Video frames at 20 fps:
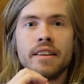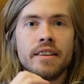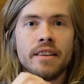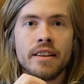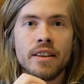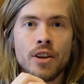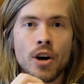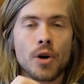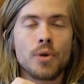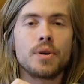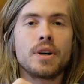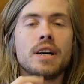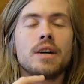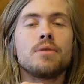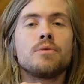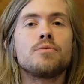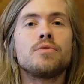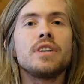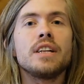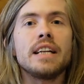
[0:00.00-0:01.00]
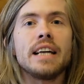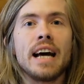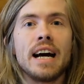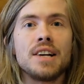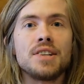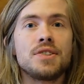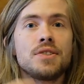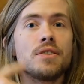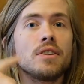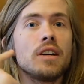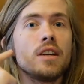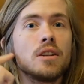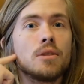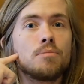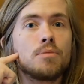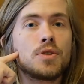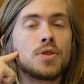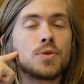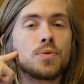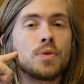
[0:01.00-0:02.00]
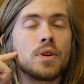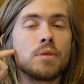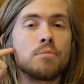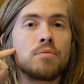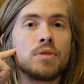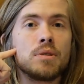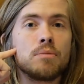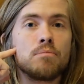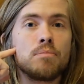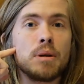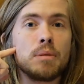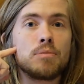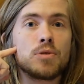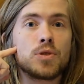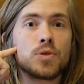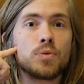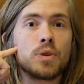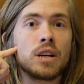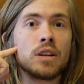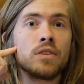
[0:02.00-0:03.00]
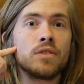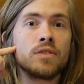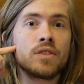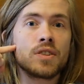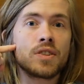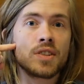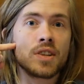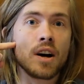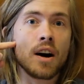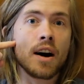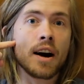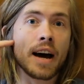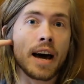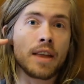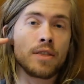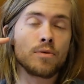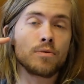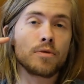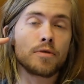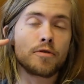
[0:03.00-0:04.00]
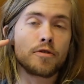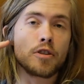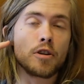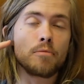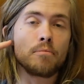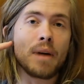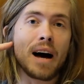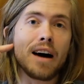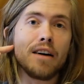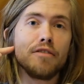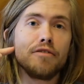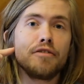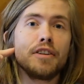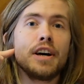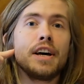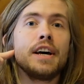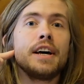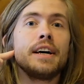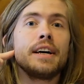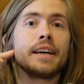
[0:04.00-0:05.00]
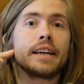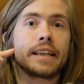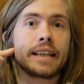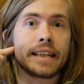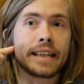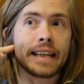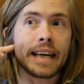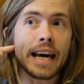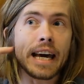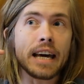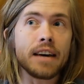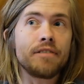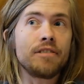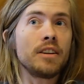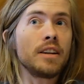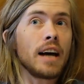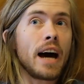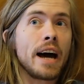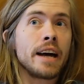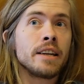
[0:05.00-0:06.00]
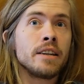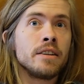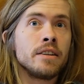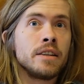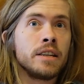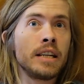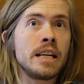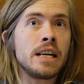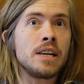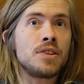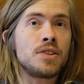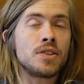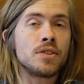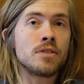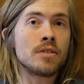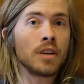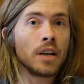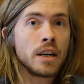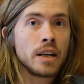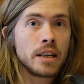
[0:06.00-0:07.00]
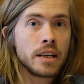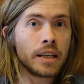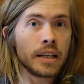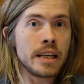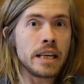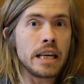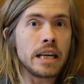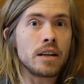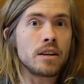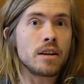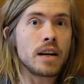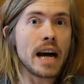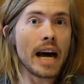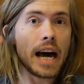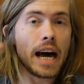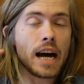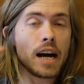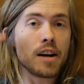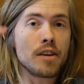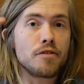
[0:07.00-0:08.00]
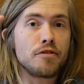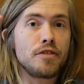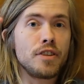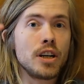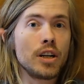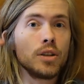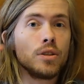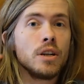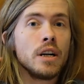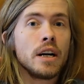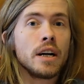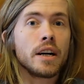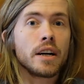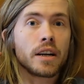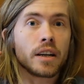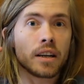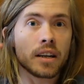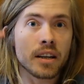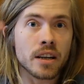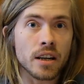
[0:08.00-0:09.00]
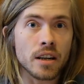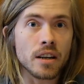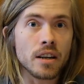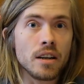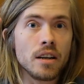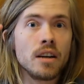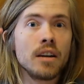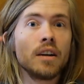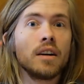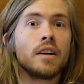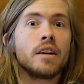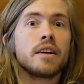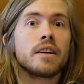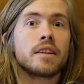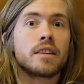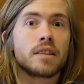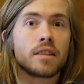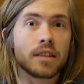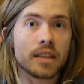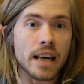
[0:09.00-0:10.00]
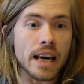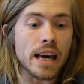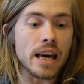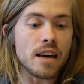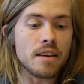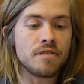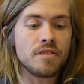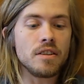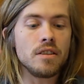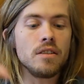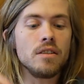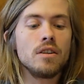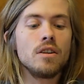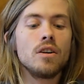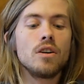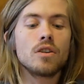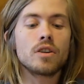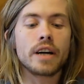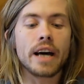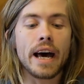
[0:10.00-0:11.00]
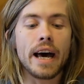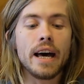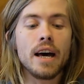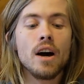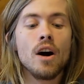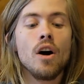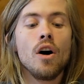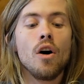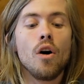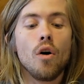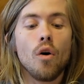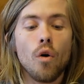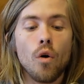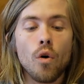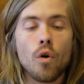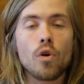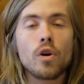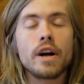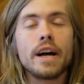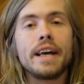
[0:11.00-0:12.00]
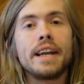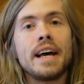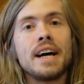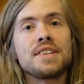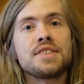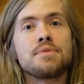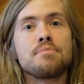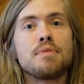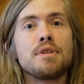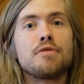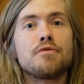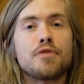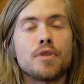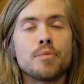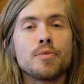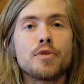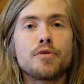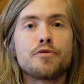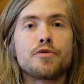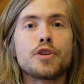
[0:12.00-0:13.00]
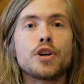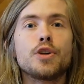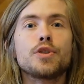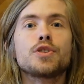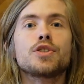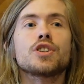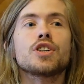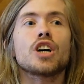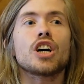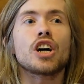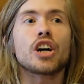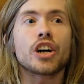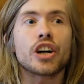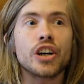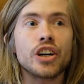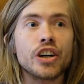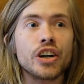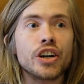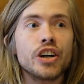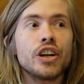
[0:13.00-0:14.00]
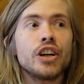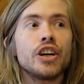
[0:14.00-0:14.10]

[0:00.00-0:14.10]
No, it really has to either be between the tongue and the roof of your mouth. Geven, I need to hear airflow. Geven, okay? Or it has to be from the throat. G.